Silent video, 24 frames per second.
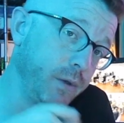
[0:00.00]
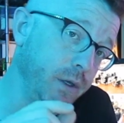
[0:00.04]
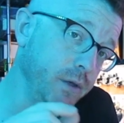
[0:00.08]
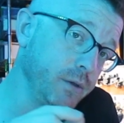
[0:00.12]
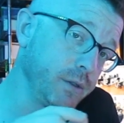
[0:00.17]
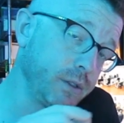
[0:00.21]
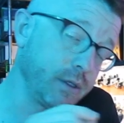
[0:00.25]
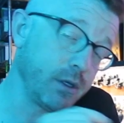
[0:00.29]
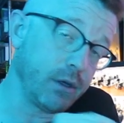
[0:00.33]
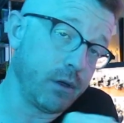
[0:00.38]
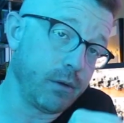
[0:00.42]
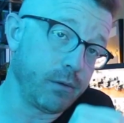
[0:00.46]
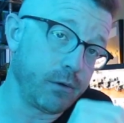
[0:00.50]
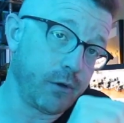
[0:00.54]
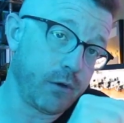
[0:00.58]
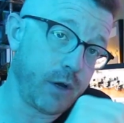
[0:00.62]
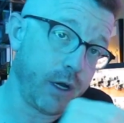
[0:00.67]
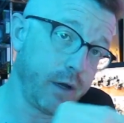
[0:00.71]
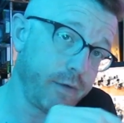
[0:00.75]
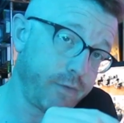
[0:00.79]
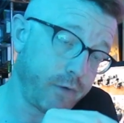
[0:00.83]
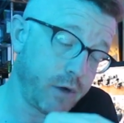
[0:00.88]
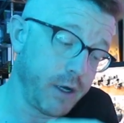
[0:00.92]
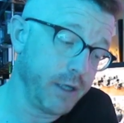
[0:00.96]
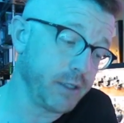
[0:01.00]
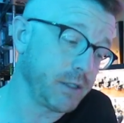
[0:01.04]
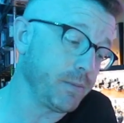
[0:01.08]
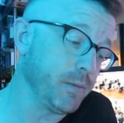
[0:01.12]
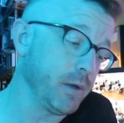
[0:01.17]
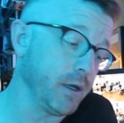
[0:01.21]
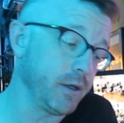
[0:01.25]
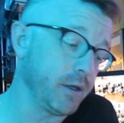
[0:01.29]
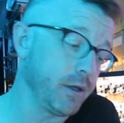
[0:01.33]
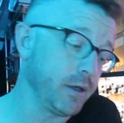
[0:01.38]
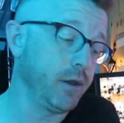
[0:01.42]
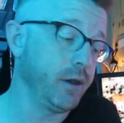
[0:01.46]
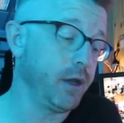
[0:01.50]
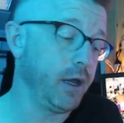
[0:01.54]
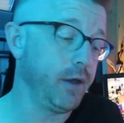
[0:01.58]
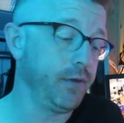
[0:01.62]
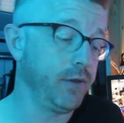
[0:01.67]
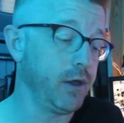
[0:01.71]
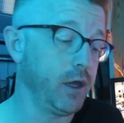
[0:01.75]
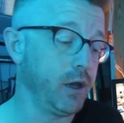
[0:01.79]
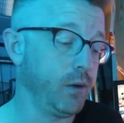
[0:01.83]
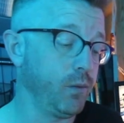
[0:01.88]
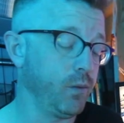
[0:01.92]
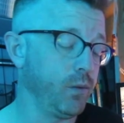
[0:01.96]
We use the grain of rice method,
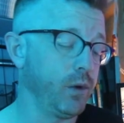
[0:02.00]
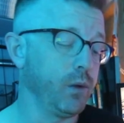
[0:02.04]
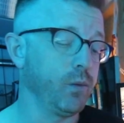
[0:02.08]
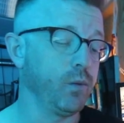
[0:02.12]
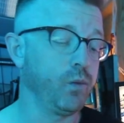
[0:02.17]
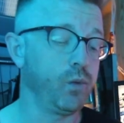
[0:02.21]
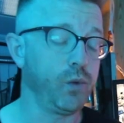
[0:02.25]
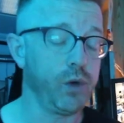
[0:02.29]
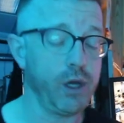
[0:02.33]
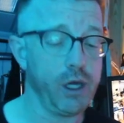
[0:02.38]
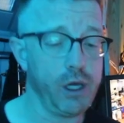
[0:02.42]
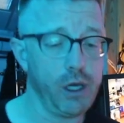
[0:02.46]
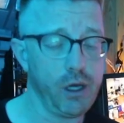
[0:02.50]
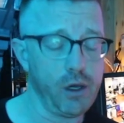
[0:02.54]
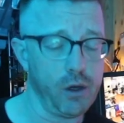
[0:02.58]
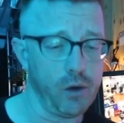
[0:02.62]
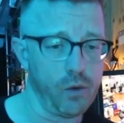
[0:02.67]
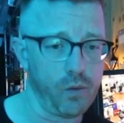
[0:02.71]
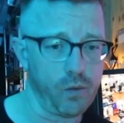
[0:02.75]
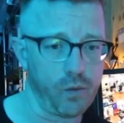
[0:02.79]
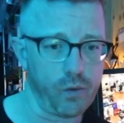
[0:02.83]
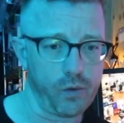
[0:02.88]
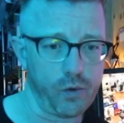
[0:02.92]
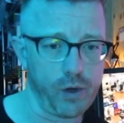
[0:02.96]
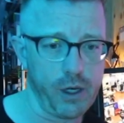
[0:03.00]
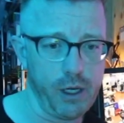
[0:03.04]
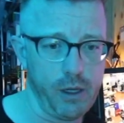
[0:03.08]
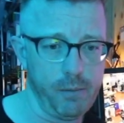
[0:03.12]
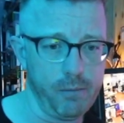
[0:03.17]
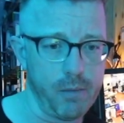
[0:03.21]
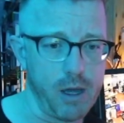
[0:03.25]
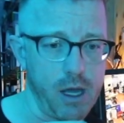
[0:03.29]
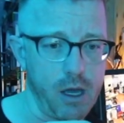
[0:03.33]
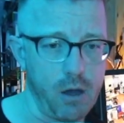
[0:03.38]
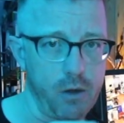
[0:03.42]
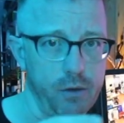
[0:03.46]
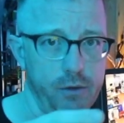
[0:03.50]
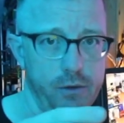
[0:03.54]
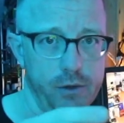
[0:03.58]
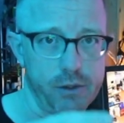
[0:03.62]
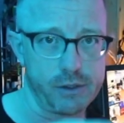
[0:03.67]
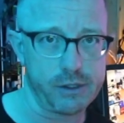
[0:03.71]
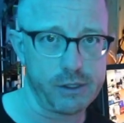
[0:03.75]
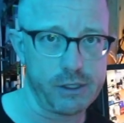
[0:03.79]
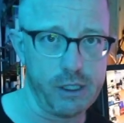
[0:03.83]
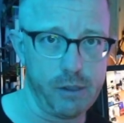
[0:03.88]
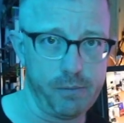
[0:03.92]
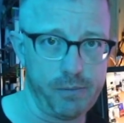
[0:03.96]
and then when we remount the
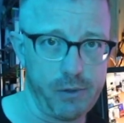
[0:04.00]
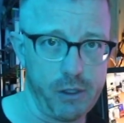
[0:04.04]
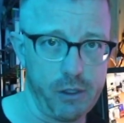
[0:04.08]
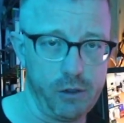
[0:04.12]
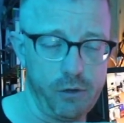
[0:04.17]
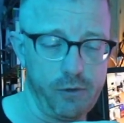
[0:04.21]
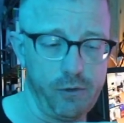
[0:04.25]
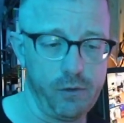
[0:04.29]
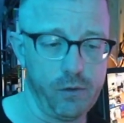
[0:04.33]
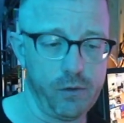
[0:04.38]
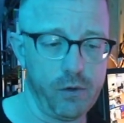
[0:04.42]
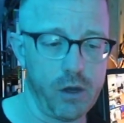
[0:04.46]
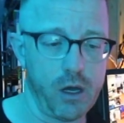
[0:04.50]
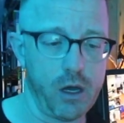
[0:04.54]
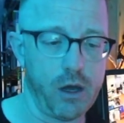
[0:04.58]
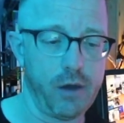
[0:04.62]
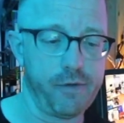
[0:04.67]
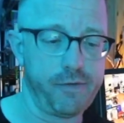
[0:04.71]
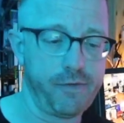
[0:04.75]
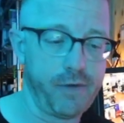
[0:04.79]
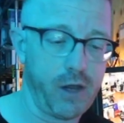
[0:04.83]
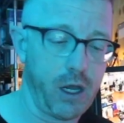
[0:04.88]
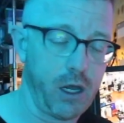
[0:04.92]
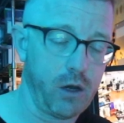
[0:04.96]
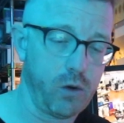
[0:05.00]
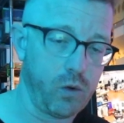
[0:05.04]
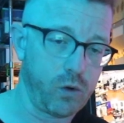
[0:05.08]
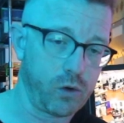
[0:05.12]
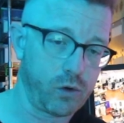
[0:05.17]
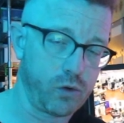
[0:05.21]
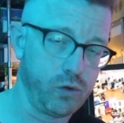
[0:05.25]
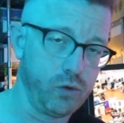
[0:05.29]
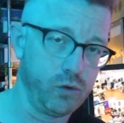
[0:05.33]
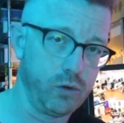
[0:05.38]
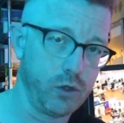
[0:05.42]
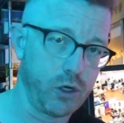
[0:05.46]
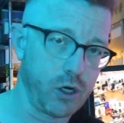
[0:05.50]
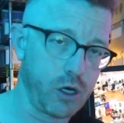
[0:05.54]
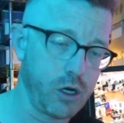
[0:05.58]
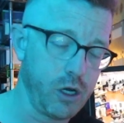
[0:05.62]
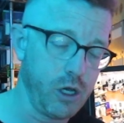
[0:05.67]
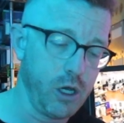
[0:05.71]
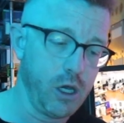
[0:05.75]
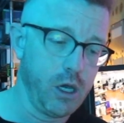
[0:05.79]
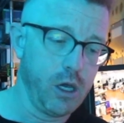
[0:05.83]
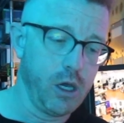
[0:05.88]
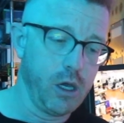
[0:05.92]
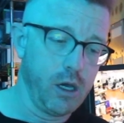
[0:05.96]
CPU fan or
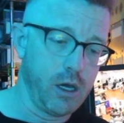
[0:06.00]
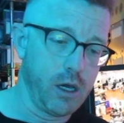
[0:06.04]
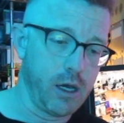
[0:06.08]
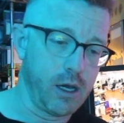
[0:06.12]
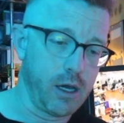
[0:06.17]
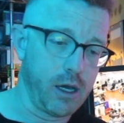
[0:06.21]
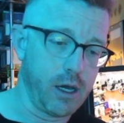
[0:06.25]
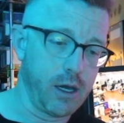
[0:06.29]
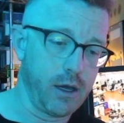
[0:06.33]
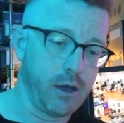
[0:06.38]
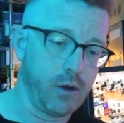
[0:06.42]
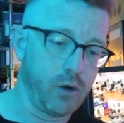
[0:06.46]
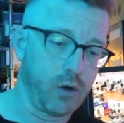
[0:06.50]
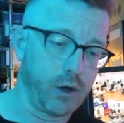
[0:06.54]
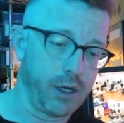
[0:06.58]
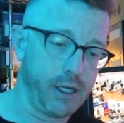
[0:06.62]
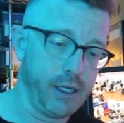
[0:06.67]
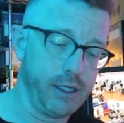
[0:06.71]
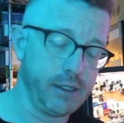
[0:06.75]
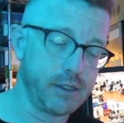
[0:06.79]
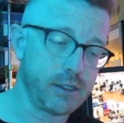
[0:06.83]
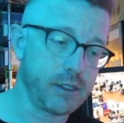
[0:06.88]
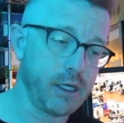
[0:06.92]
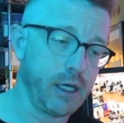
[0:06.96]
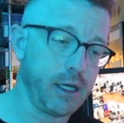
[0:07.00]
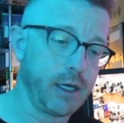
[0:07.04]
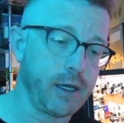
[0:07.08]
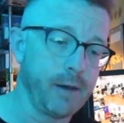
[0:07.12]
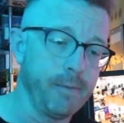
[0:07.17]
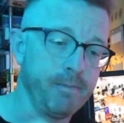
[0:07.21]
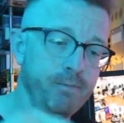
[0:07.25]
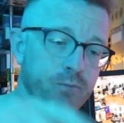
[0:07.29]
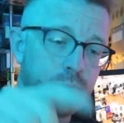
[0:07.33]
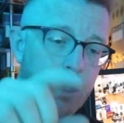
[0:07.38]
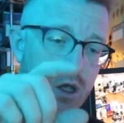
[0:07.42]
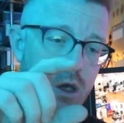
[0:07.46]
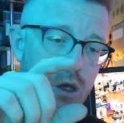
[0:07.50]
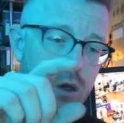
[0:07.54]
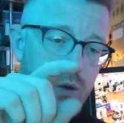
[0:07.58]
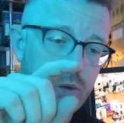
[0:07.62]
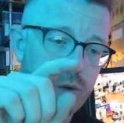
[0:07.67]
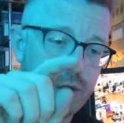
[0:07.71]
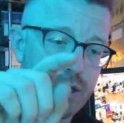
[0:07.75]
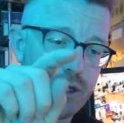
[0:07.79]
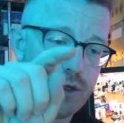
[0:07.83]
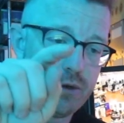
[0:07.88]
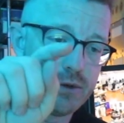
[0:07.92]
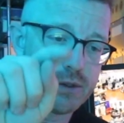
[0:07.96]
cooler or heatsink,
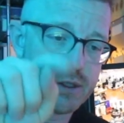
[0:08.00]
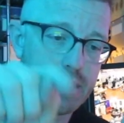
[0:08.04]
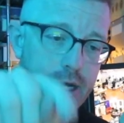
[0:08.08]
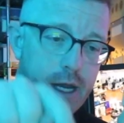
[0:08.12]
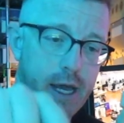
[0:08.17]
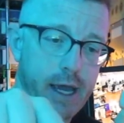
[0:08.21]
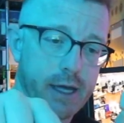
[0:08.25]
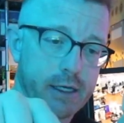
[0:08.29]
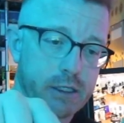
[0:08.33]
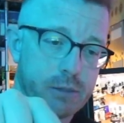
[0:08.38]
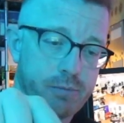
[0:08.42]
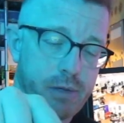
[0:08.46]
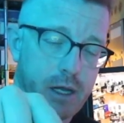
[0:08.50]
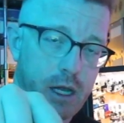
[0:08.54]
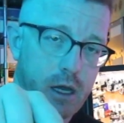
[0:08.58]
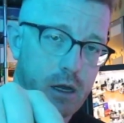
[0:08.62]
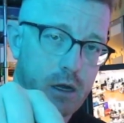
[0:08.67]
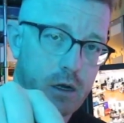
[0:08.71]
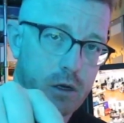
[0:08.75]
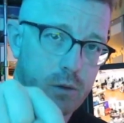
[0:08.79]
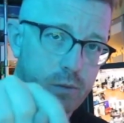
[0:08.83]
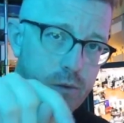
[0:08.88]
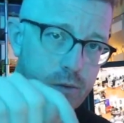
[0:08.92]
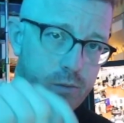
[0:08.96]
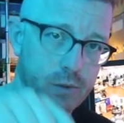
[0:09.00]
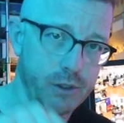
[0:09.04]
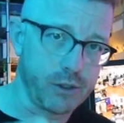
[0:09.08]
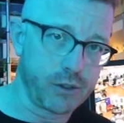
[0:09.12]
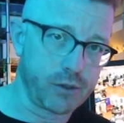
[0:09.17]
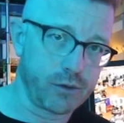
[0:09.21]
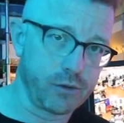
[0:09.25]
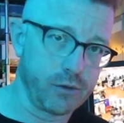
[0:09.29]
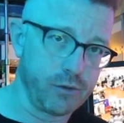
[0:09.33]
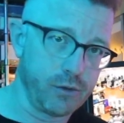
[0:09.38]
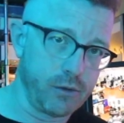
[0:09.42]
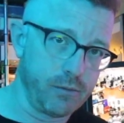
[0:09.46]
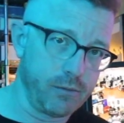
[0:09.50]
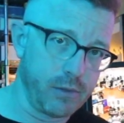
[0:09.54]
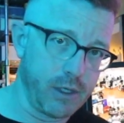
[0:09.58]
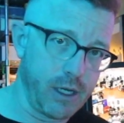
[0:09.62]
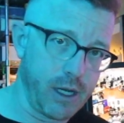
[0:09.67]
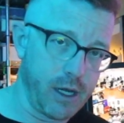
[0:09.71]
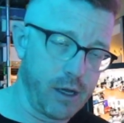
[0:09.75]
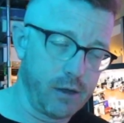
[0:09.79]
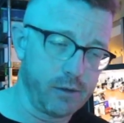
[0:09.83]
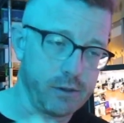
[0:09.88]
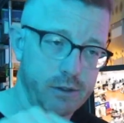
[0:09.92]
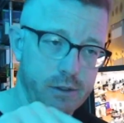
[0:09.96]
we use an X pattern when we screw them
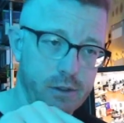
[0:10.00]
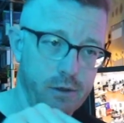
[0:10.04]
down.